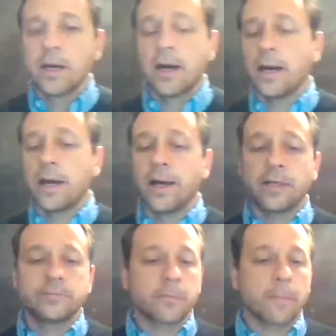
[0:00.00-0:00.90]

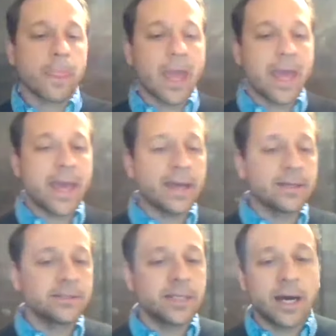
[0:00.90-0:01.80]
So
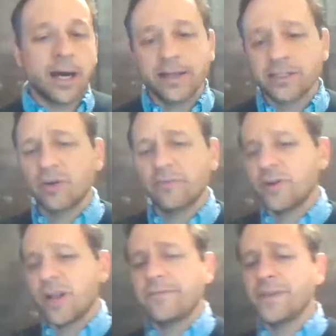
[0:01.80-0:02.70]
if
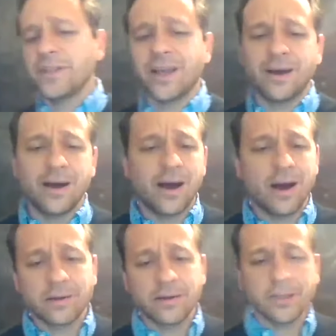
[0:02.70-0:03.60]
you're not feeling
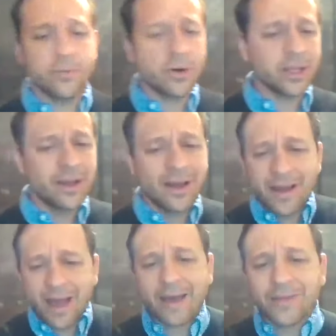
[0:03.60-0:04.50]
hungry in the morning,
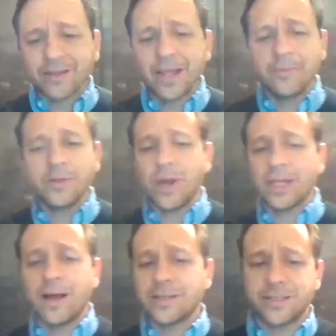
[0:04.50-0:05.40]
have that lemon weight
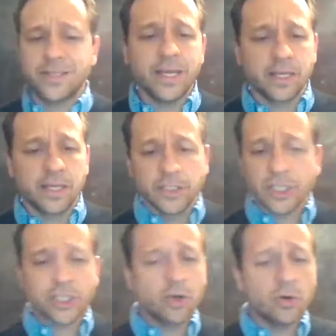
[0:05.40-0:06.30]
loss tea.
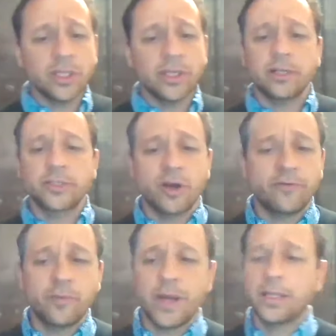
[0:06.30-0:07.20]
Just Google it on
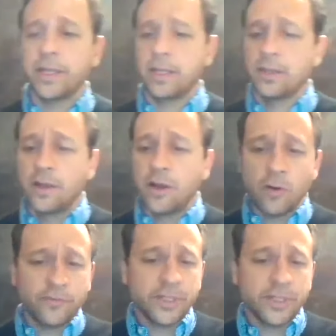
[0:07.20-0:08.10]
Joyful Belly.
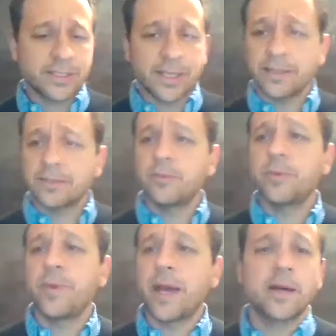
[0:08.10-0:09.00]
Hopefully the site will
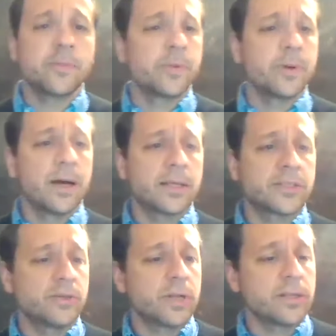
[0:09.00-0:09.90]
be back up
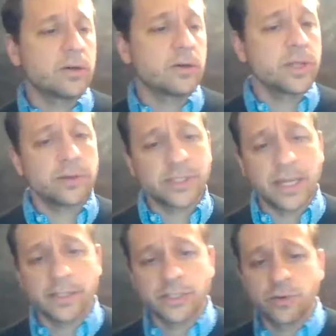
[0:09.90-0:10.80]
soon. I know there was
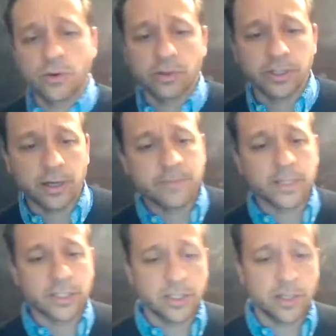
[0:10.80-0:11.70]
that issue earlier. I
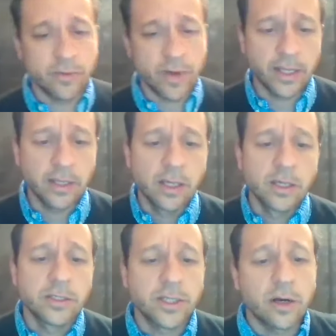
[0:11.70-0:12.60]
mentioned it already.
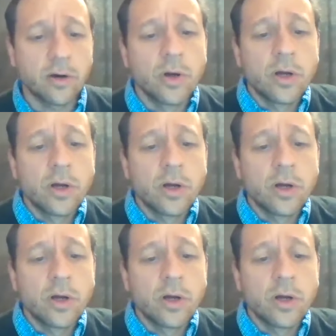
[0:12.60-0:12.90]
So